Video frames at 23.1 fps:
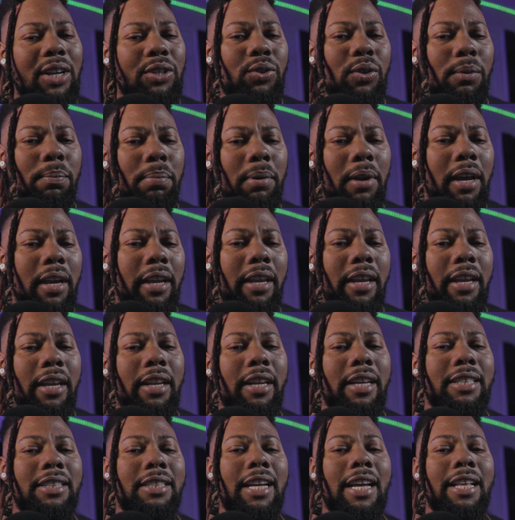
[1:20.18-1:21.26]
actual
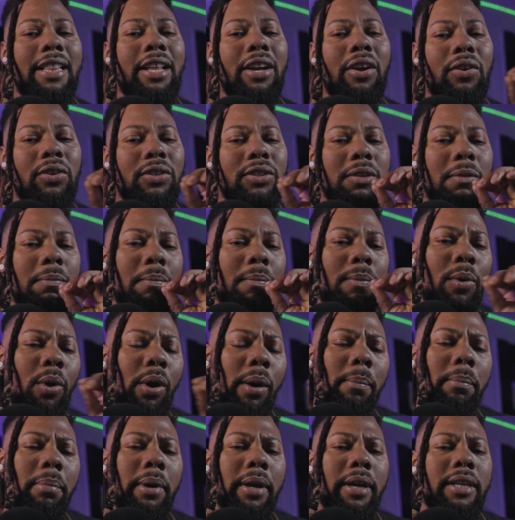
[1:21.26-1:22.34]
plugin is that there are some more
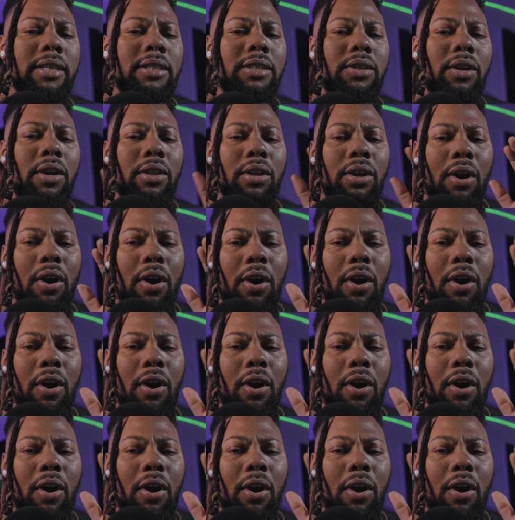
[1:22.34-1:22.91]
buttons on the